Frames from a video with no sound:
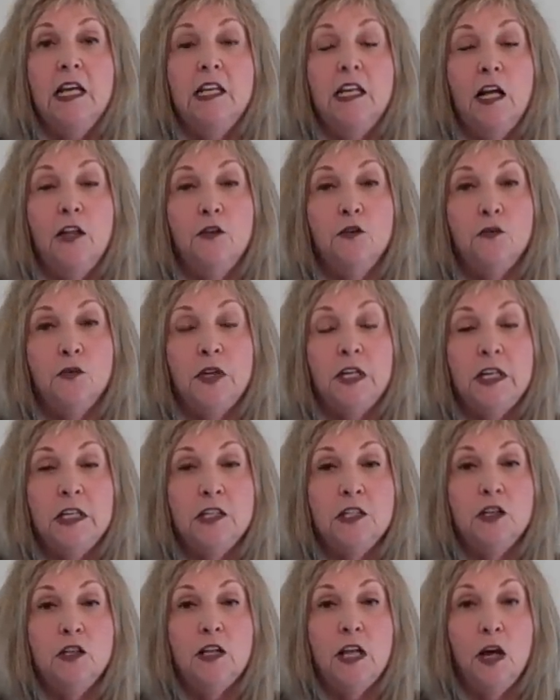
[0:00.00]
Now the
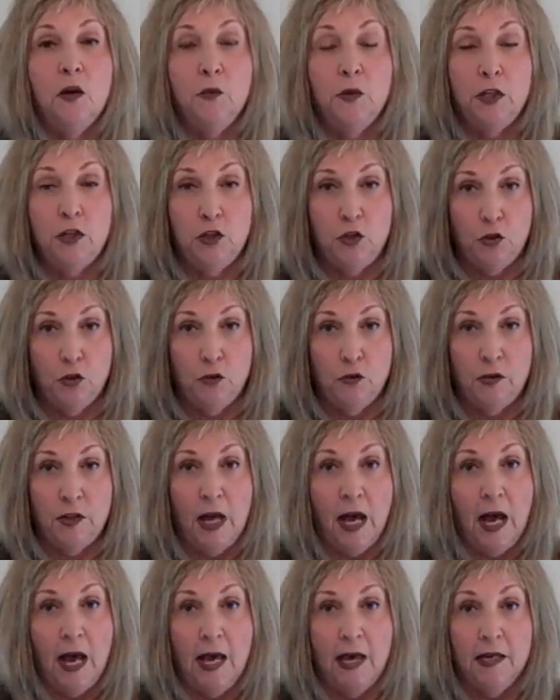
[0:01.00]
reason that we do
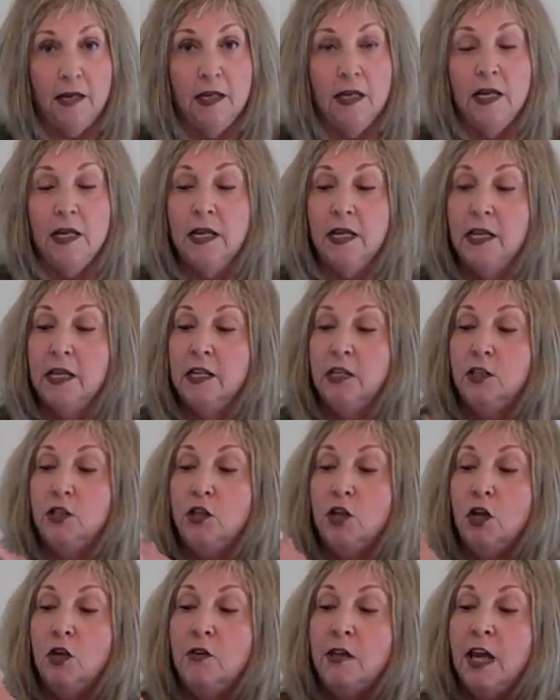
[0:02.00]
that is
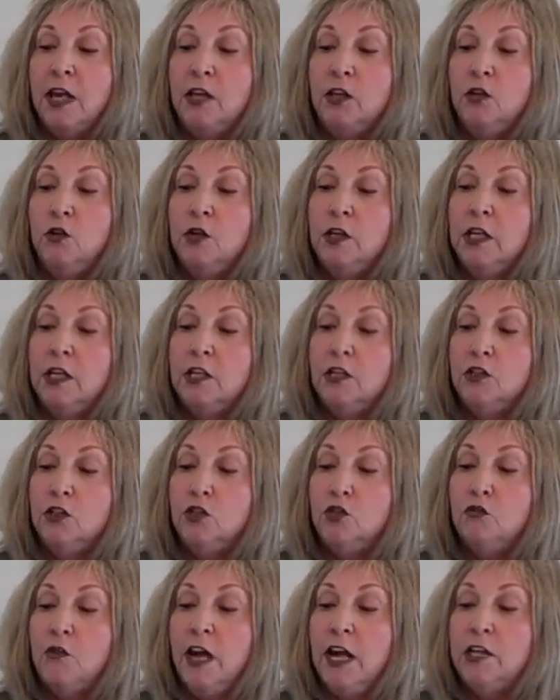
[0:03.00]
so that you can
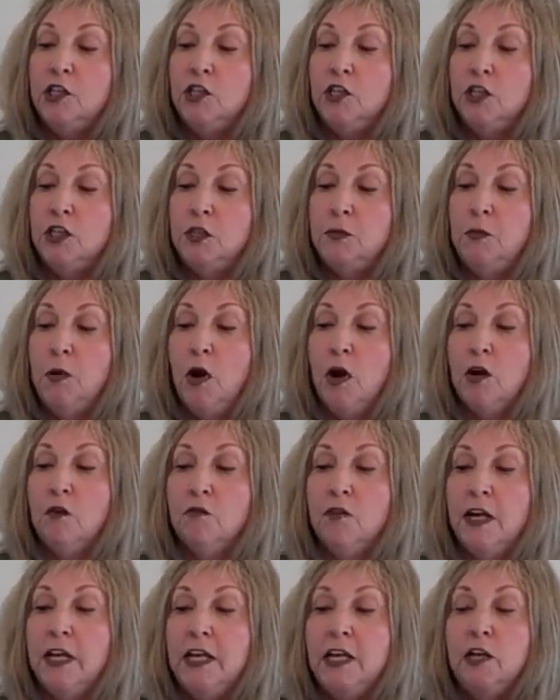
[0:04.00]
stretch this part
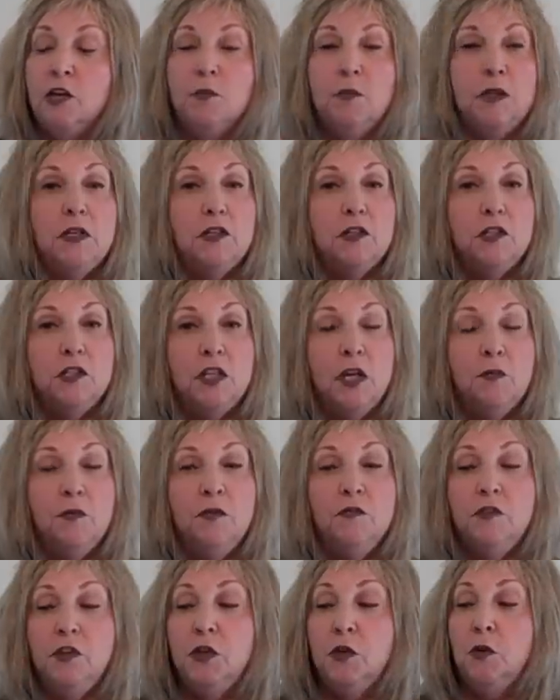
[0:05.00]
right here, because some
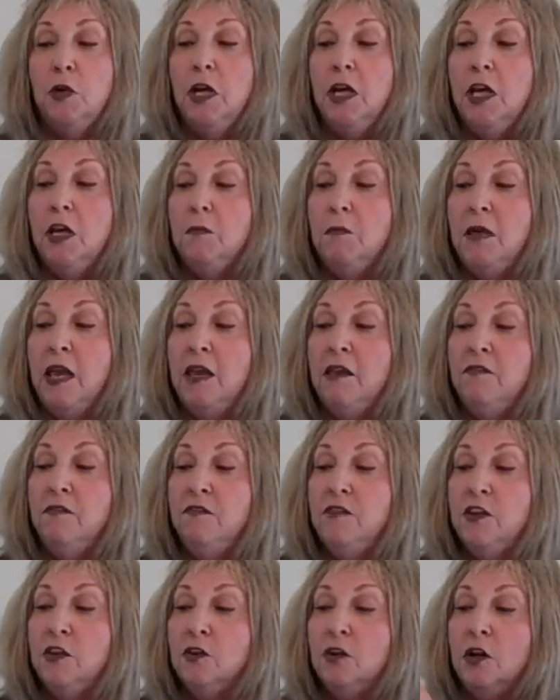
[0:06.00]
of you may
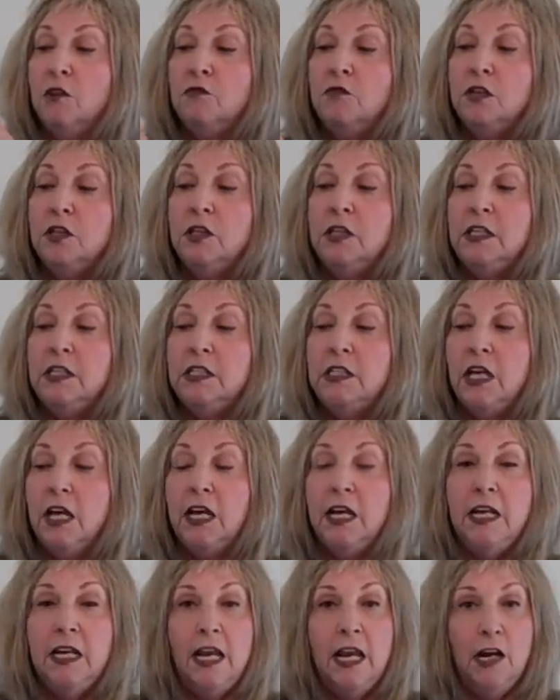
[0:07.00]
feel a really
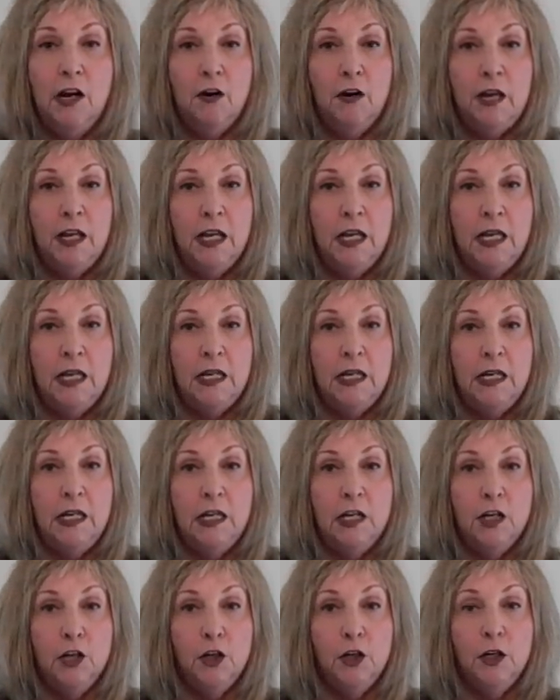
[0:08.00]
tight area in
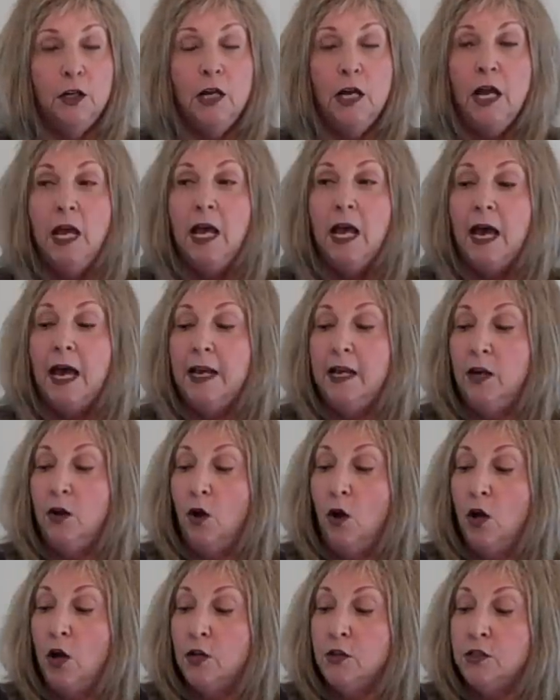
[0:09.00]
here, and it
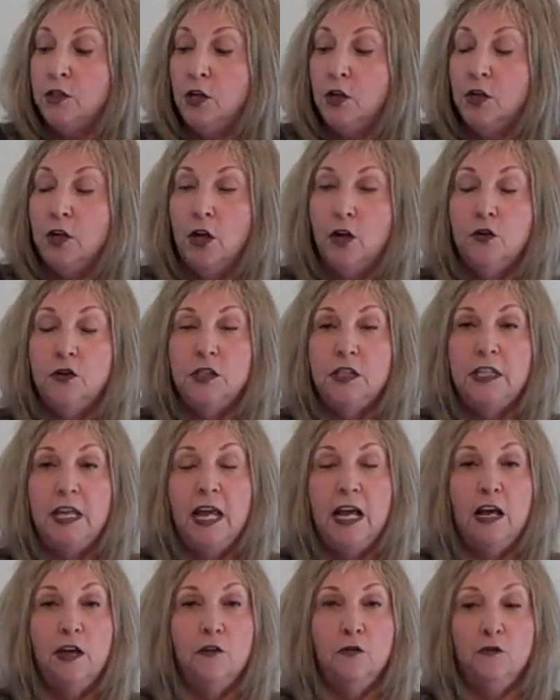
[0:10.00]
also goes
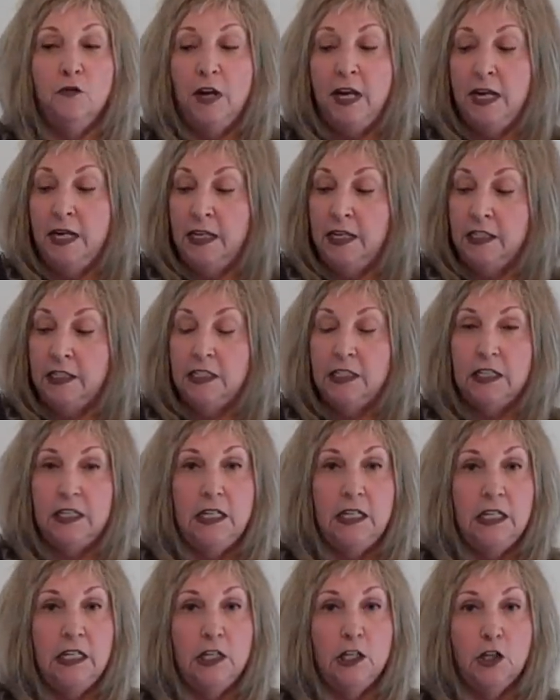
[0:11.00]
down right into
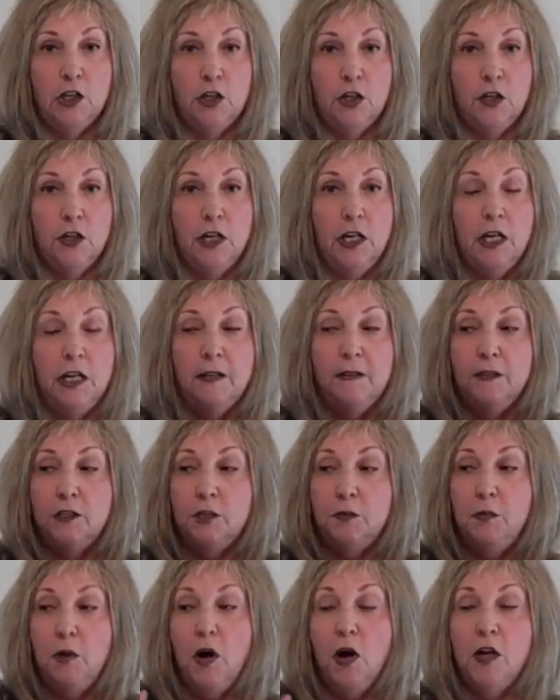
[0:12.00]
here, this
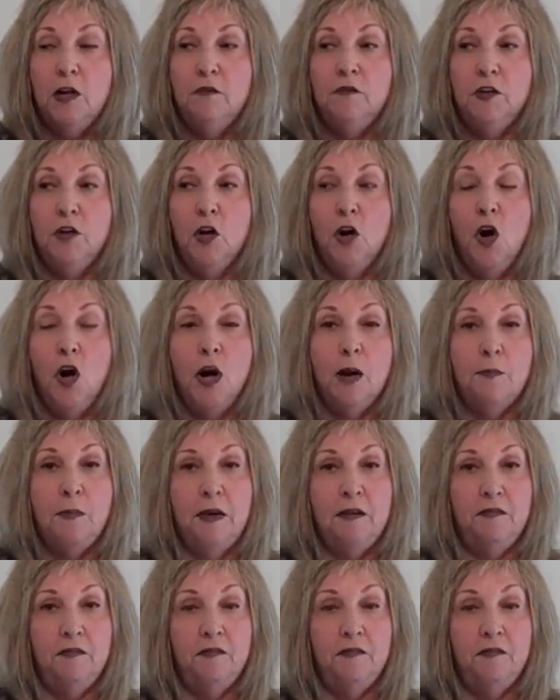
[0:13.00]
part of your arm, by